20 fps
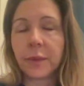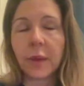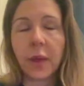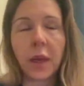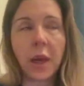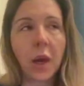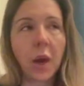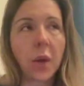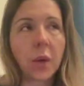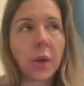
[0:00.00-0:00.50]

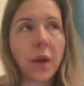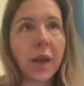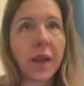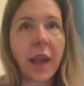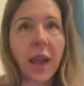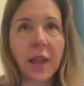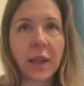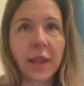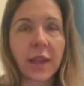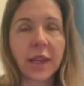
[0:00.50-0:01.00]
you know,
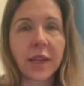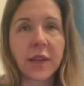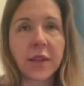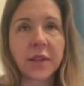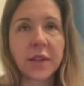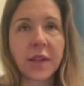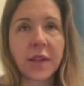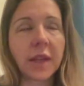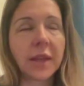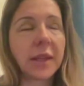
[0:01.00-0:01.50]
again, like you
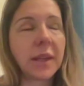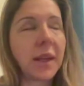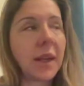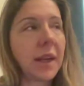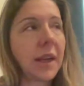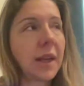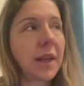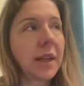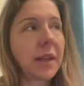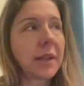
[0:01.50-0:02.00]
said,
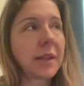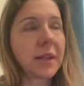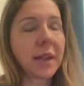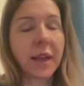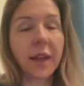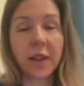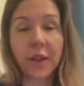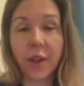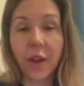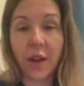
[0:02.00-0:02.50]
is
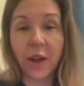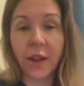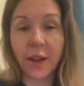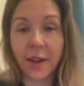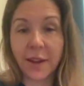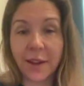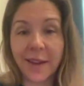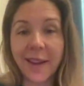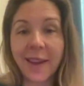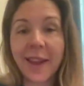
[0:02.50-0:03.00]
a lot.
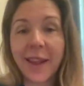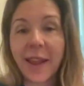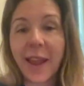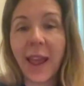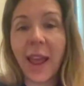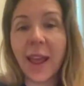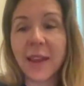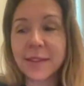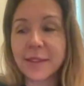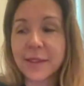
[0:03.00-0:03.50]

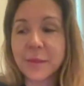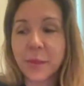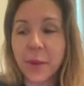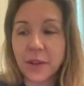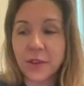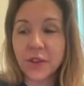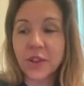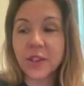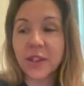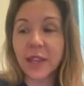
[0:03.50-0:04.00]
As
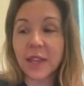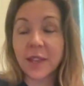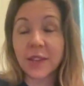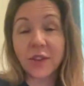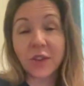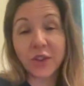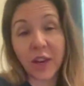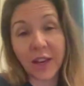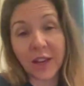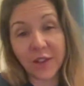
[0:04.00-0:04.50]
much as things
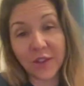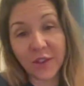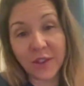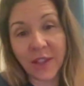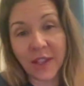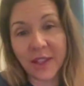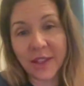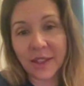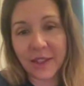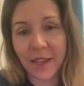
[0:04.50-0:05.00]
change,
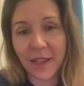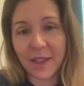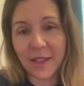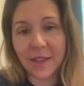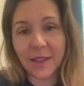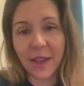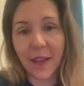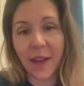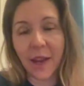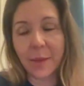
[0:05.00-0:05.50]
they stay the
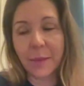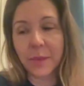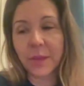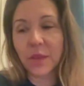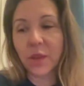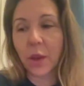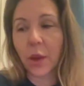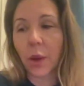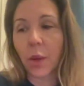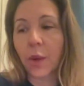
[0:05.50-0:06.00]
same.
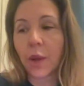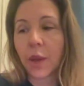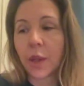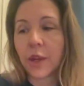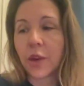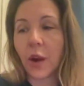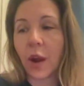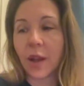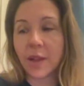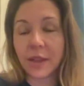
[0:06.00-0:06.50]
So
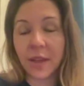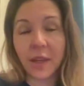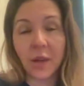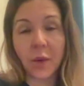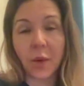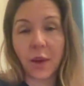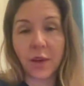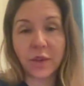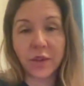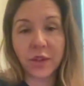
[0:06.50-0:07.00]
you're asking
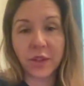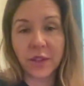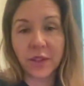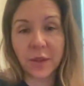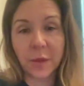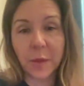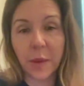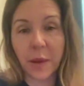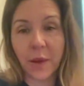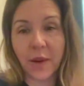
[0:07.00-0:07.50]
questions
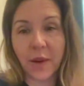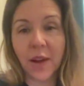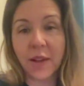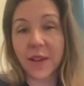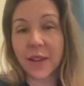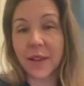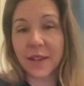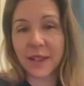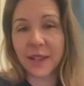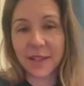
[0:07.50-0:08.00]
about
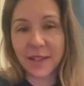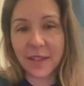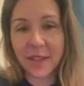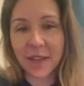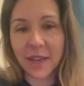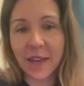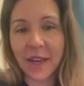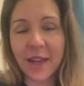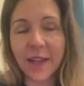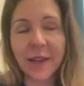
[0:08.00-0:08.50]

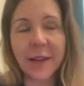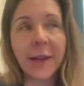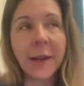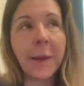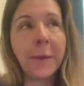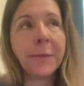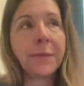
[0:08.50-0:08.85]
authenticity and,